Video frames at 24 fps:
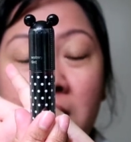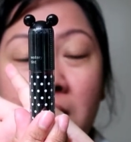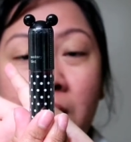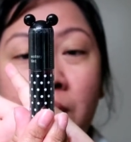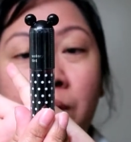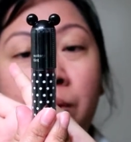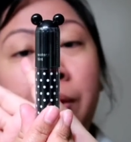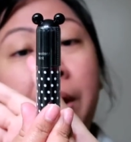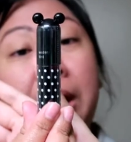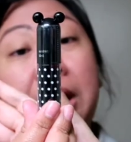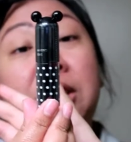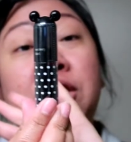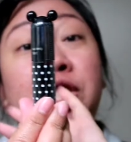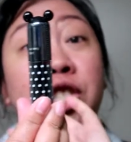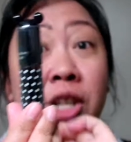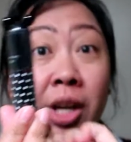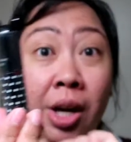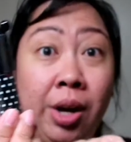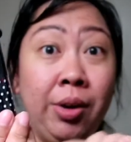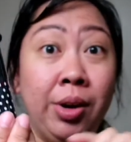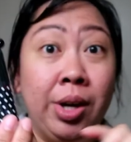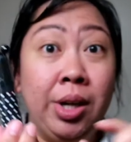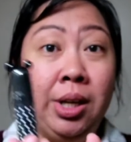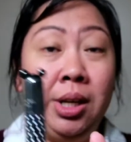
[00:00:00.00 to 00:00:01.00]
Oh, red
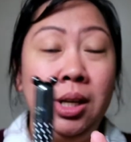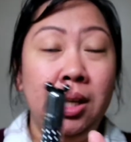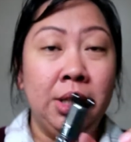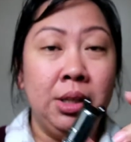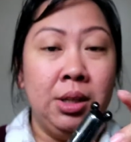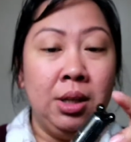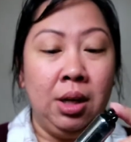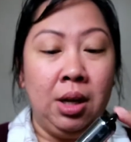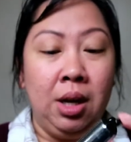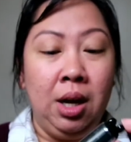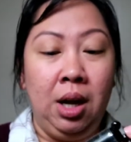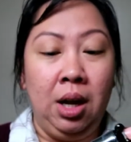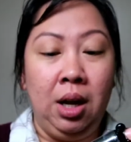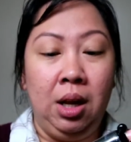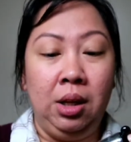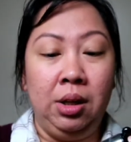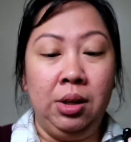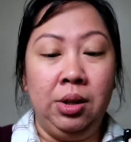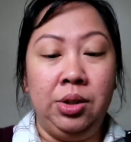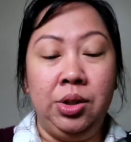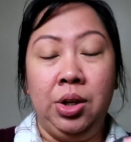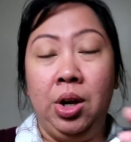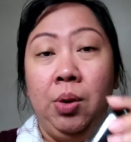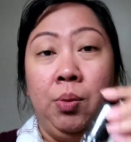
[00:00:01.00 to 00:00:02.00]
cherry is the
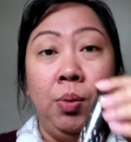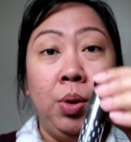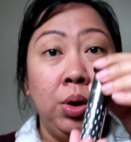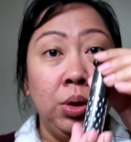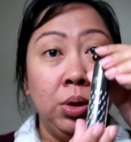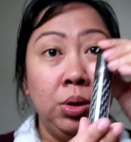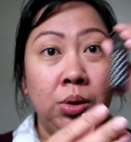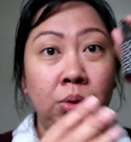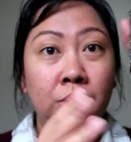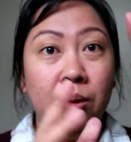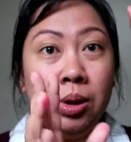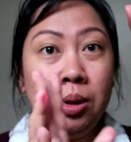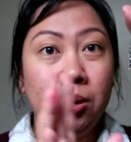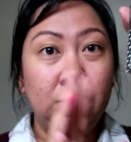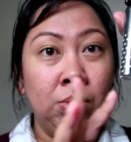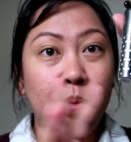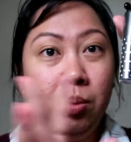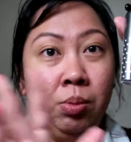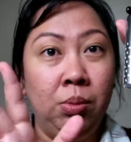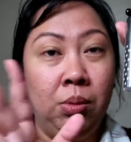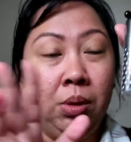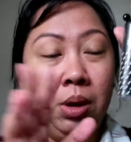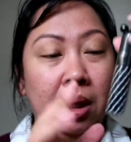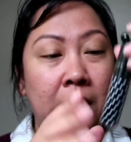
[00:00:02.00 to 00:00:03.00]
color. So I won't do a
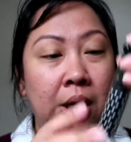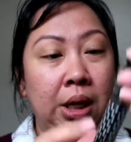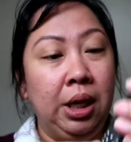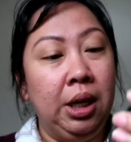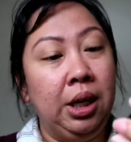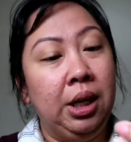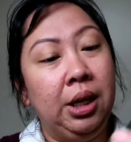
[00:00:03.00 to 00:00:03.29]
swab.